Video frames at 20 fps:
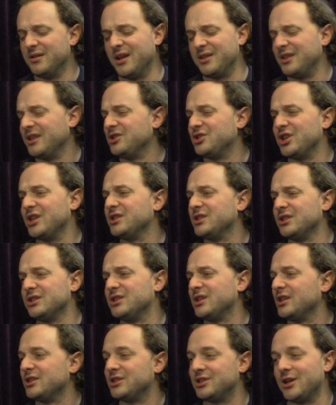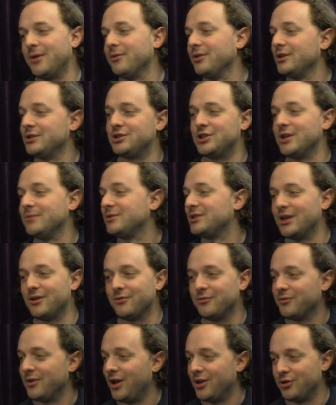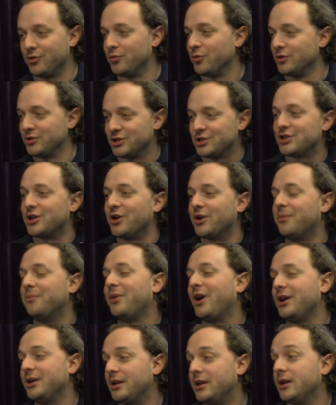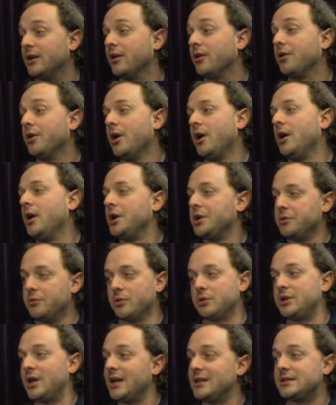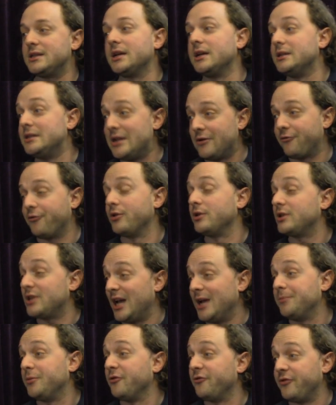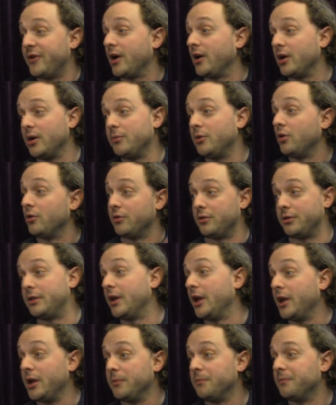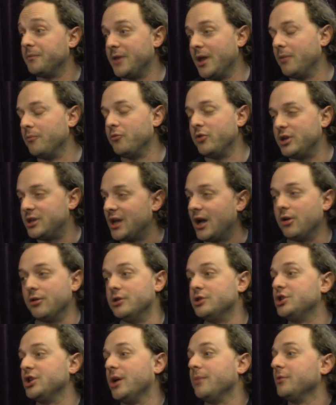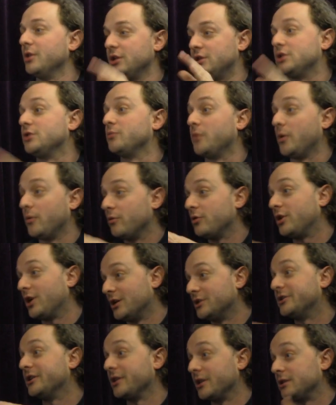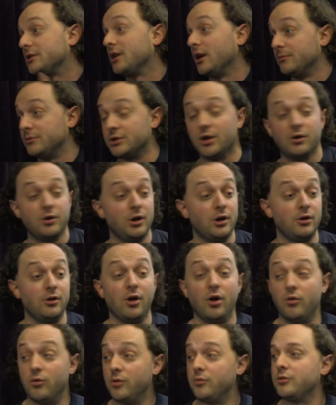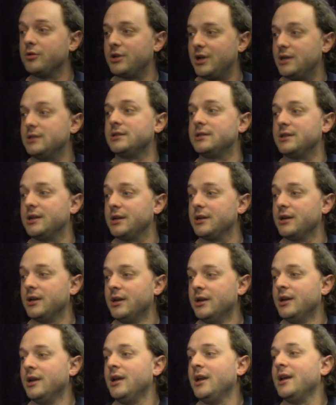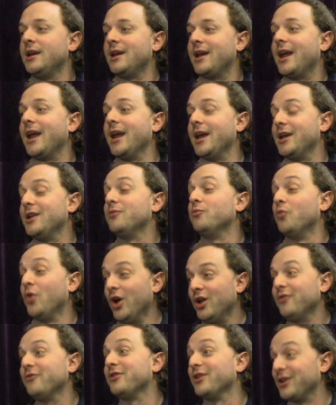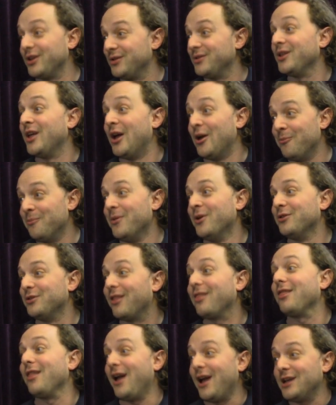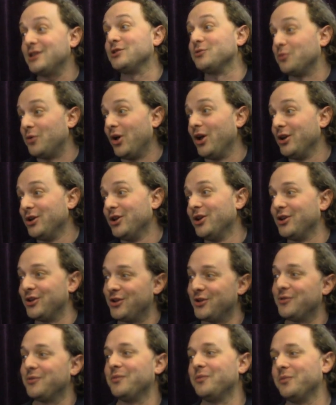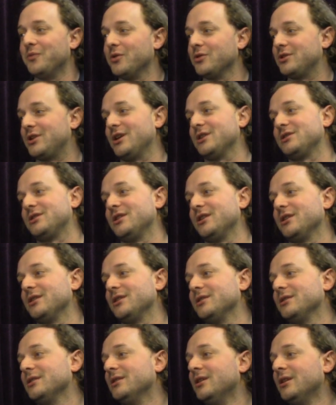think Jason said some of this, James said or other, we're just gonna combine it here. You were testing a different type of variable or thing, then we tell the G M, this is what we're testing this time, so you know what we're testing. Okay. And one of the, them, the last one, we're testing